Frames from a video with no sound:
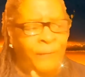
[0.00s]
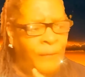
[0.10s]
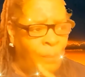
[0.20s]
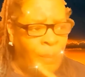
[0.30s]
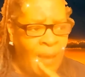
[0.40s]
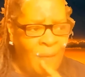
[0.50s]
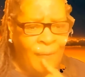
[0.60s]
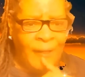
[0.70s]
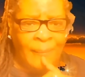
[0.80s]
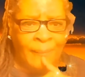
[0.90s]
I really
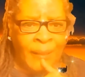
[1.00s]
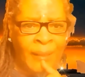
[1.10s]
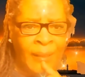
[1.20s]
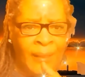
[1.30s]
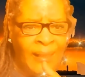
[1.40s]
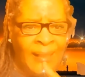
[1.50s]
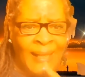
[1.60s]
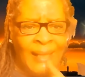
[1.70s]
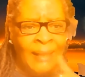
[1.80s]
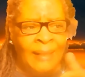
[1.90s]
feel bad for them.
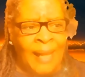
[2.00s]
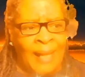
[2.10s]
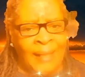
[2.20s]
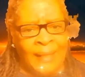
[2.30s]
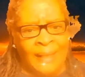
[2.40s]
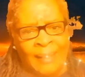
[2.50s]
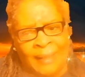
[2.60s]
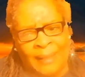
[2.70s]
And that that